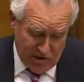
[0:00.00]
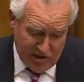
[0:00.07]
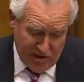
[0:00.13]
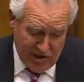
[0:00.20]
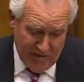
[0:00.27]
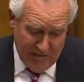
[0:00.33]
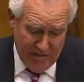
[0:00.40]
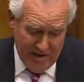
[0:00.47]

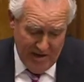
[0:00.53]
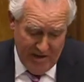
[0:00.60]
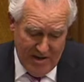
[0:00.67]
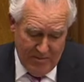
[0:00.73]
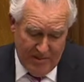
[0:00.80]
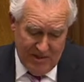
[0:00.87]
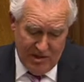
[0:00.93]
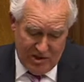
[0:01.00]
term,
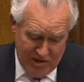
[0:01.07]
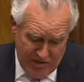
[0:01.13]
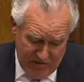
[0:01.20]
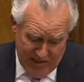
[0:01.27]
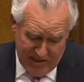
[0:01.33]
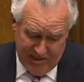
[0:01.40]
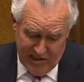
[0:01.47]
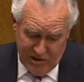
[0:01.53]
but as
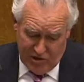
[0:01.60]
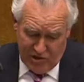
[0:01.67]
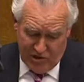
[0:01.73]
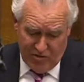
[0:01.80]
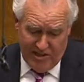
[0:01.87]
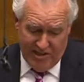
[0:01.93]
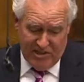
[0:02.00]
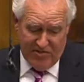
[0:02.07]
US interest
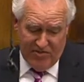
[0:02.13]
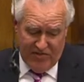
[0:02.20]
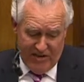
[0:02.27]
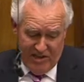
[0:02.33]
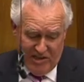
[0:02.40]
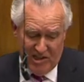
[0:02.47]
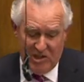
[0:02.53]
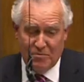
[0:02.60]
rates
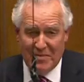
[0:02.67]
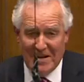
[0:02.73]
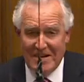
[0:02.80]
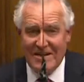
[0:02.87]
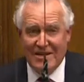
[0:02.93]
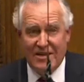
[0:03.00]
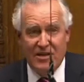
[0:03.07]
fell, spending and